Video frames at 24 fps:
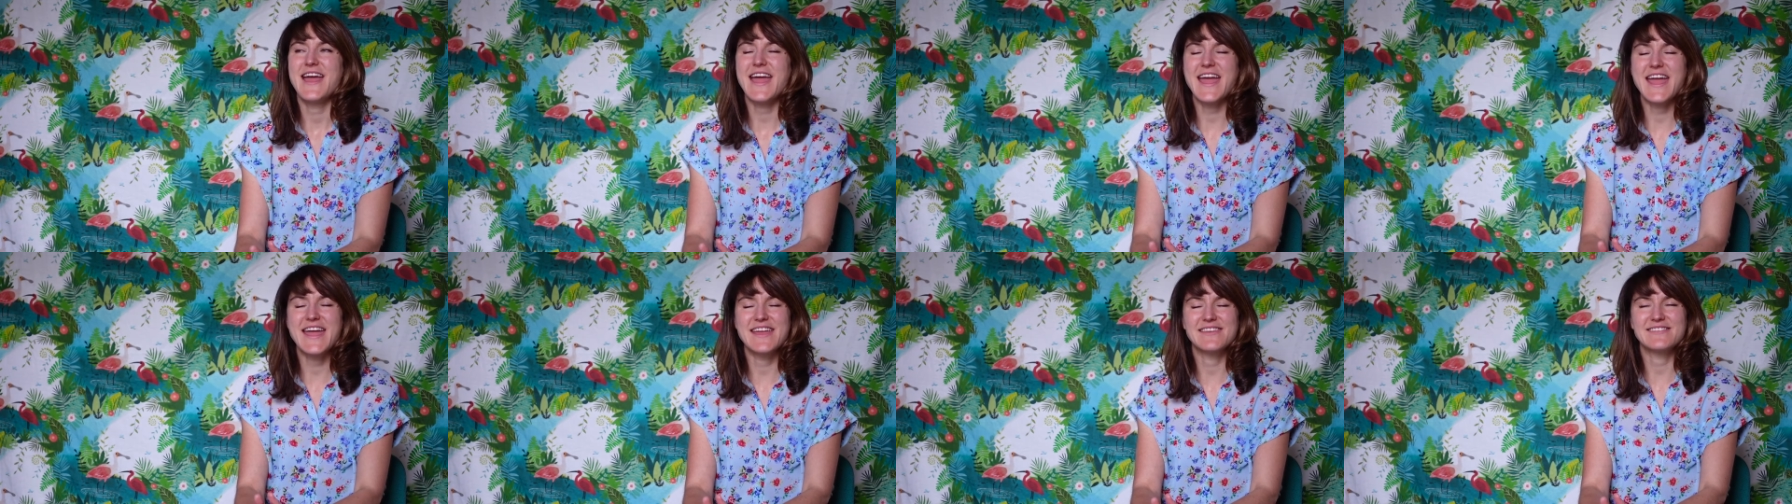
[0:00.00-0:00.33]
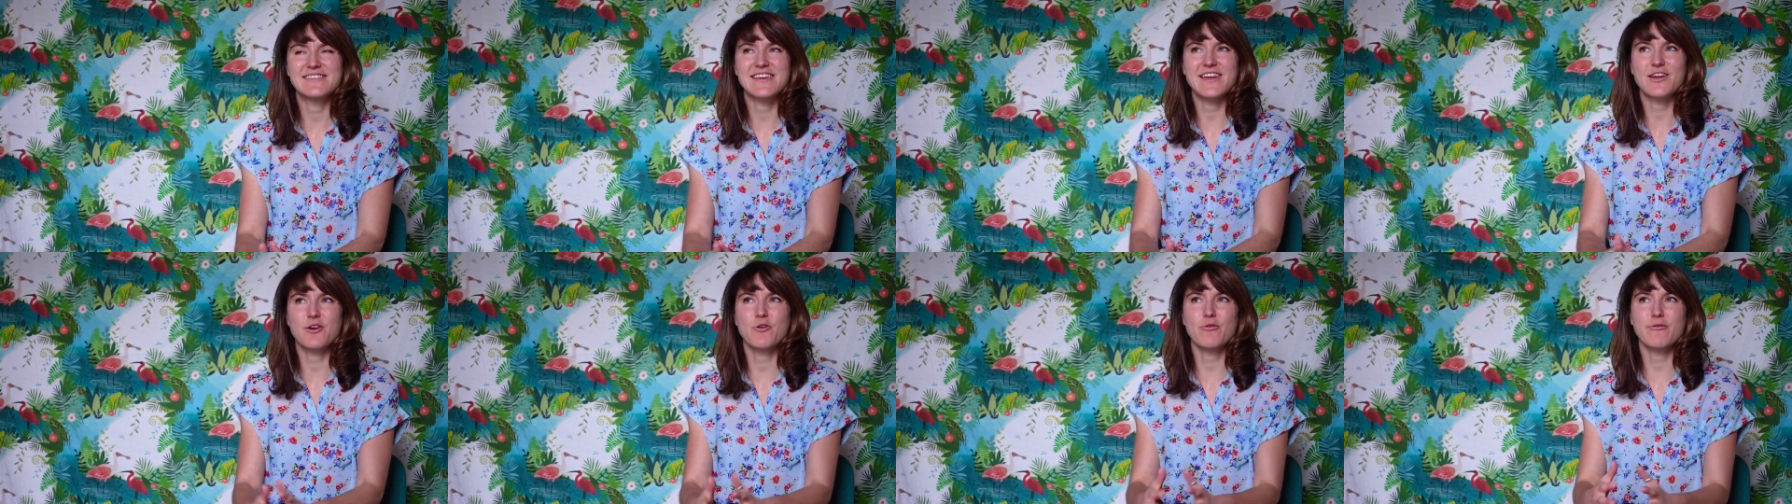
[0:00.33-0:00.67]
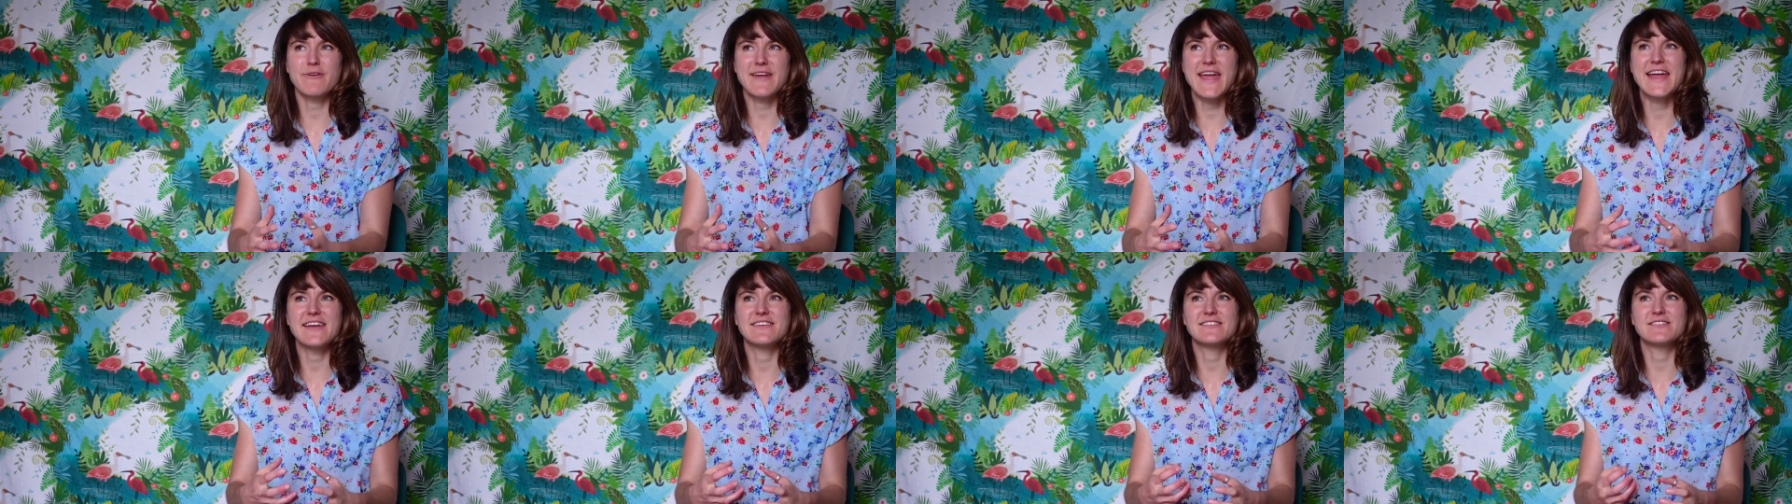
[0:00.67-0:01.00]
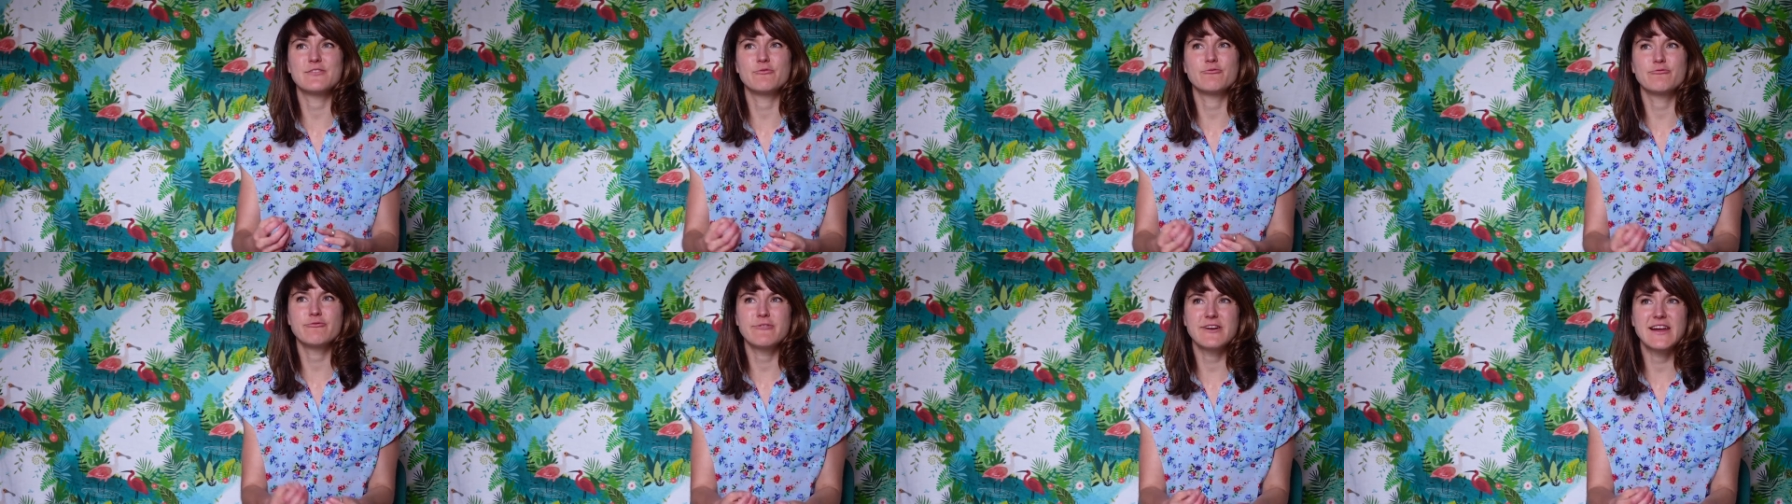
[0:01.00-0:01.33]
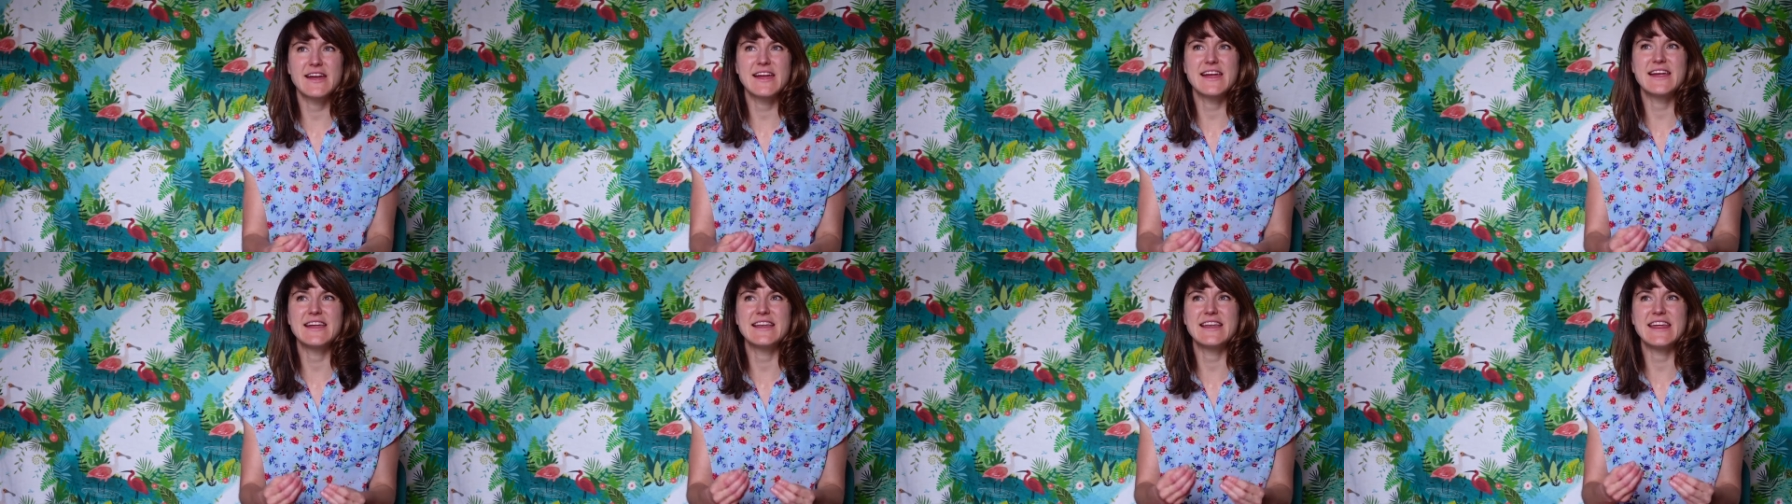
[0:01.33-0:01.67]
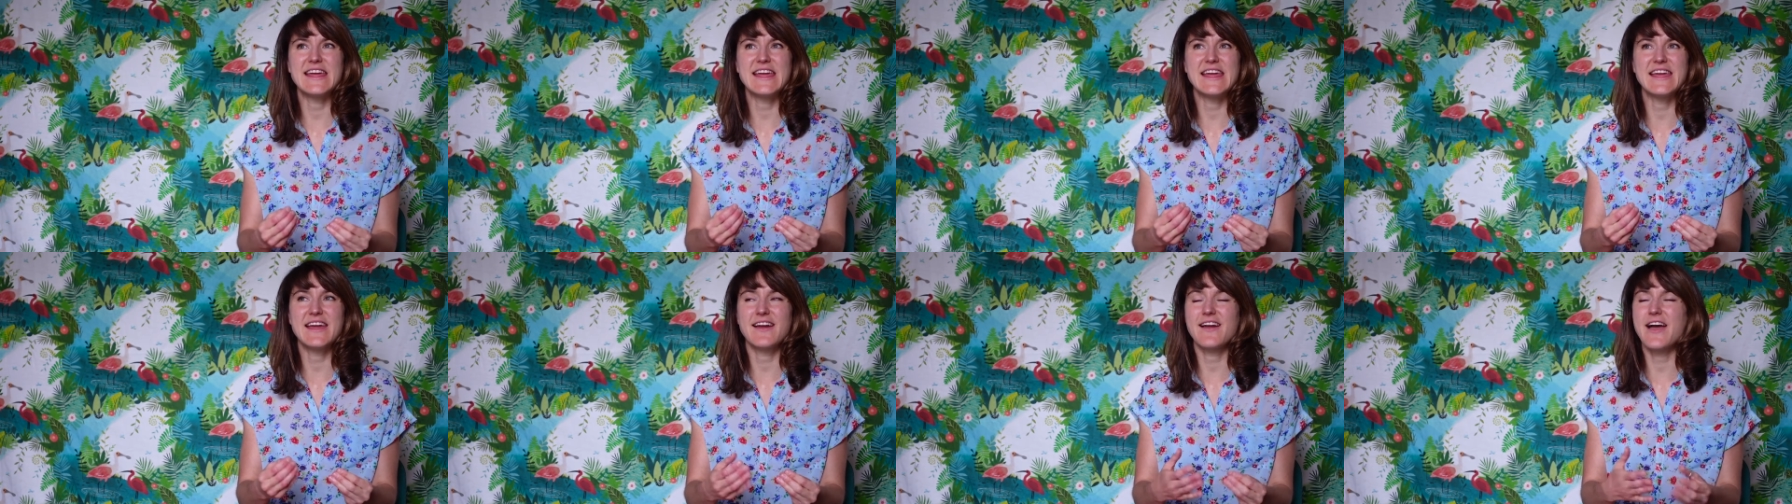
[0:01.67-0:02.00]
is it creates a
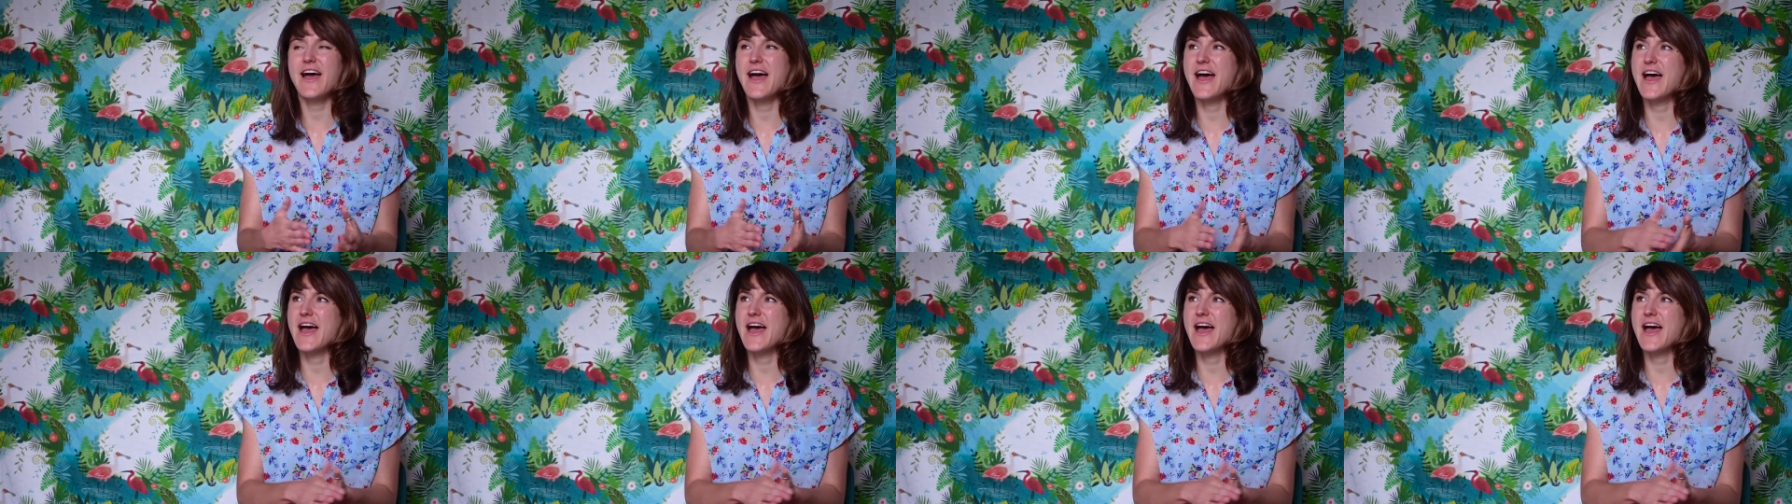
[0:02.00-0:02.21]
really